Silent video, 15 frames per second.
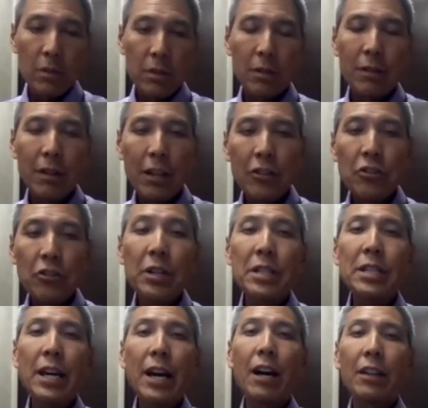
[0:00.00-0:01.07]
you can
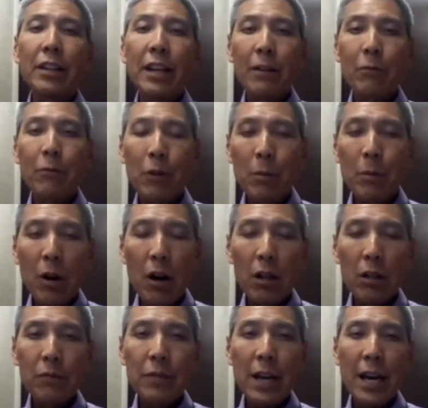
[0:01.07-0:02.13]
tell that from all
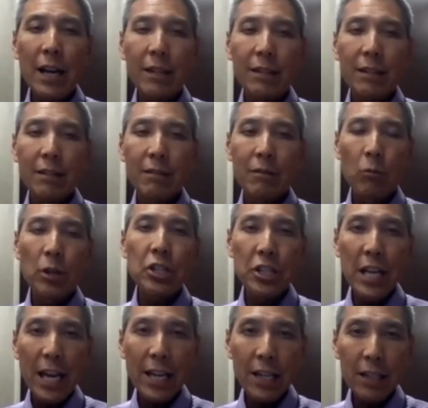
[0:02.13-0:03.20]
of that rich
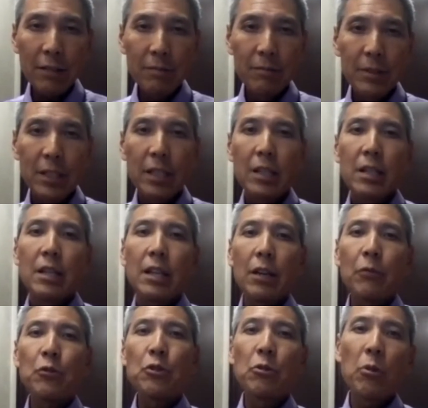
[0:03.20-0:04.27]
data, if
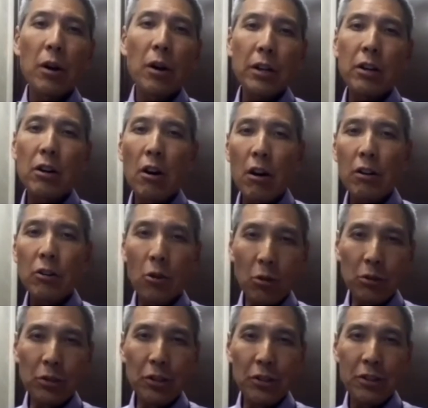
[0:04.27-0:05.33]
you are the card
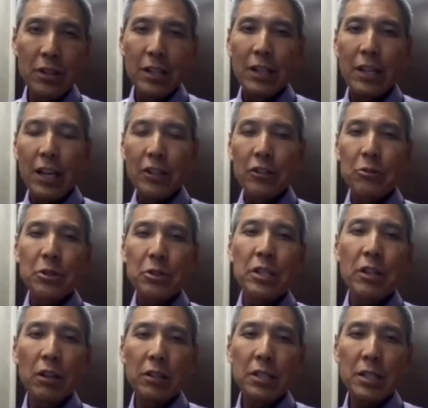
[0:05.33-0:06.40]
holder and you see
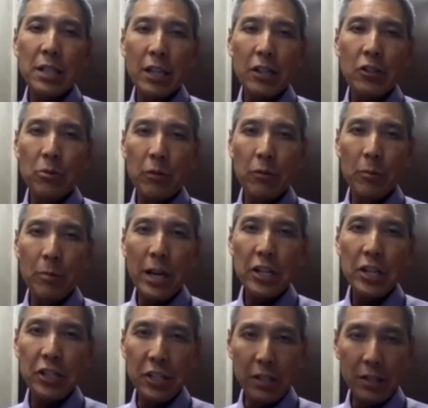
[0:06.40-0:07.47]
all this extra
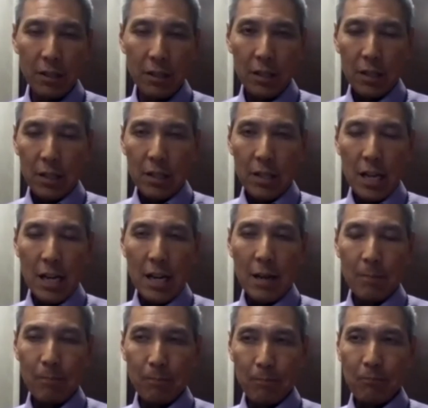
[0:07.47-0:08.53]
information,
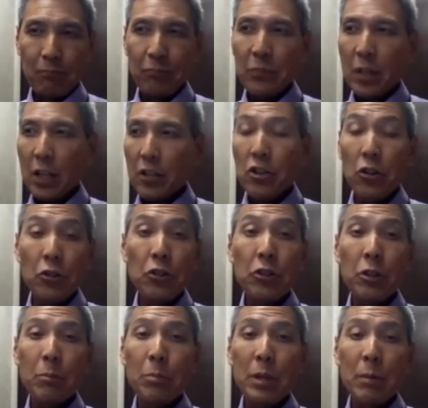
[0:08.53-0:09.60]
you could
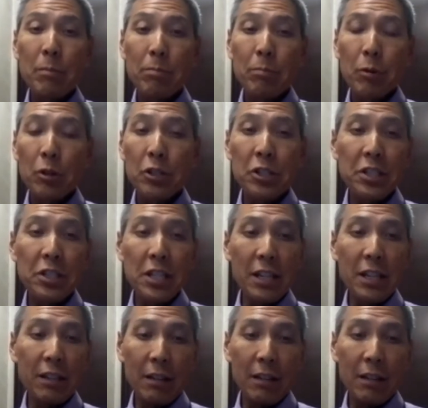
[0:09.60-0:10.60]
be purchasing